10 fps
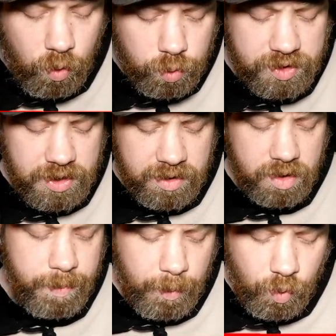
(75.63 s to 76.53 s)
all still in
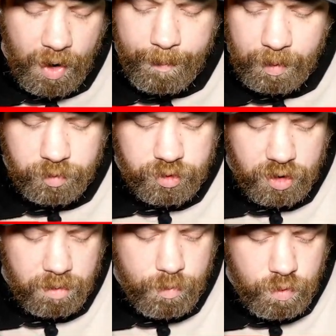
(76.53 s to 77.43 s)
the bubble wrap. I'm just
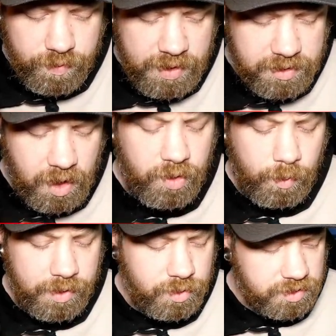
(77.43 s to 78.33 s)
going to move these out the
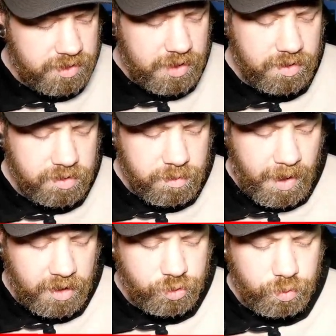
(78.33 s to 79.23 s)
way. You can see there's some
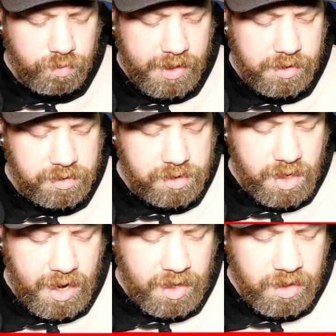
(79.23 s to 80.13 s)
Astral Radiance
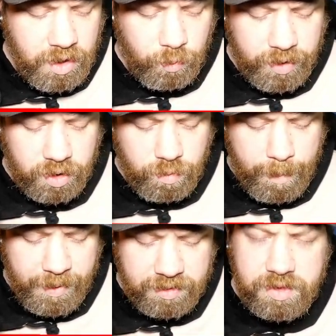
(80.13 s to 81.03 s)
there. We're going to
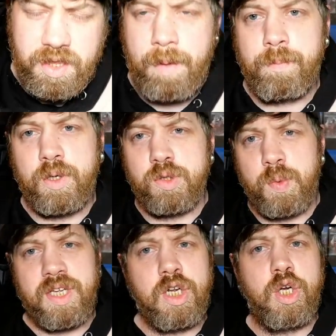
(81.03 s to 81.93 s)
rip into them because
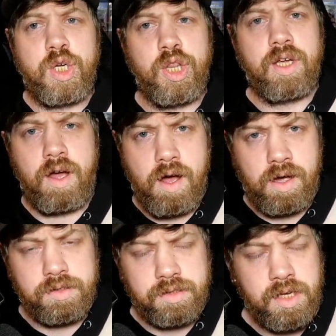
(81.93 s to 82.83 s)
we're going to look at the
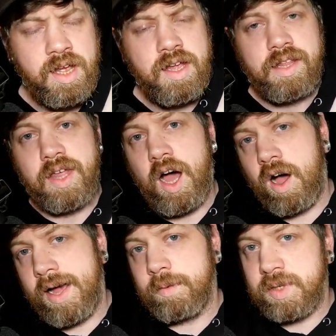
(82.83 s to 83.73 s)
cards that
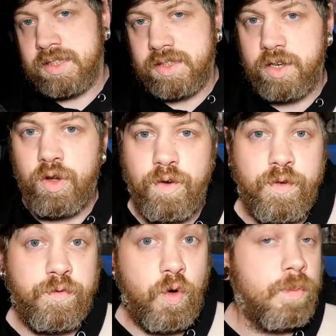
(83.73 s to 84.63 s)
I am going to send off
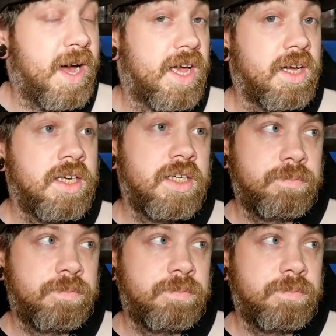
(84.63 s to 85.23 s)
for my,